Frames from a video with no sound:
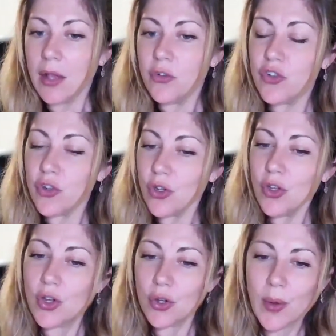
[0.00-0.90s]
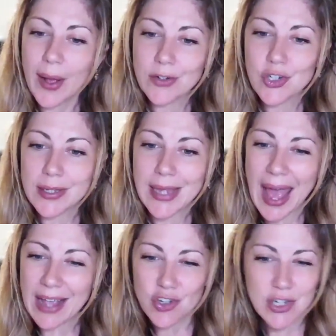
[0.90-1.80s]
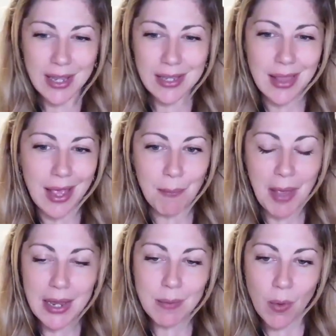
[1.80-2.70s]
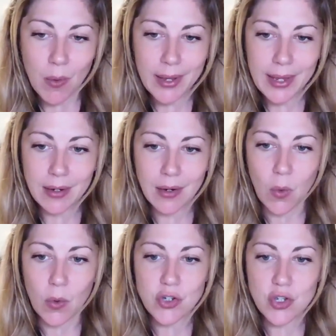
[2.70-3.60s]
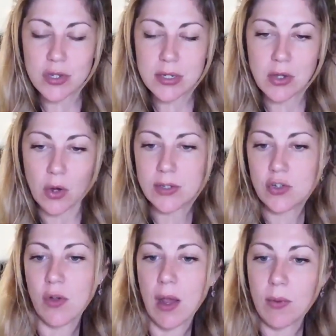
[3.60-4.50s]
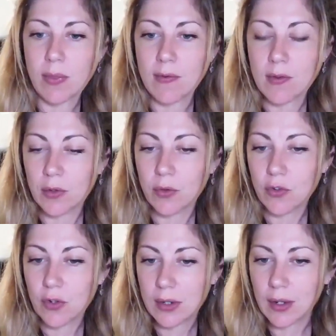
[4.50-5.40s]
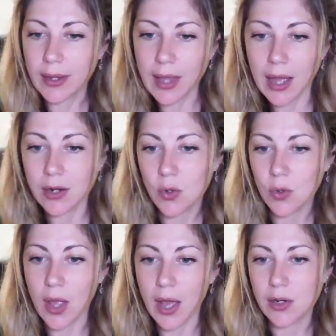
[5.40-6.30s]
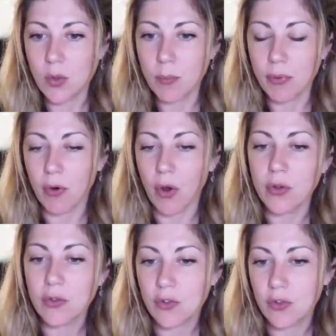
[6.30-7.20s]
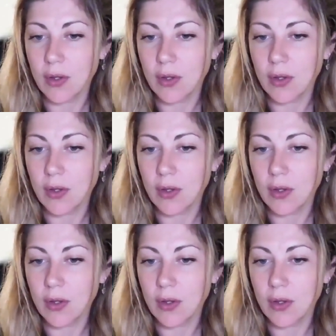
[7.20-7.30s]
Do you actually agitate that pain point, or do you just go in straight with a solution? Like how do you approach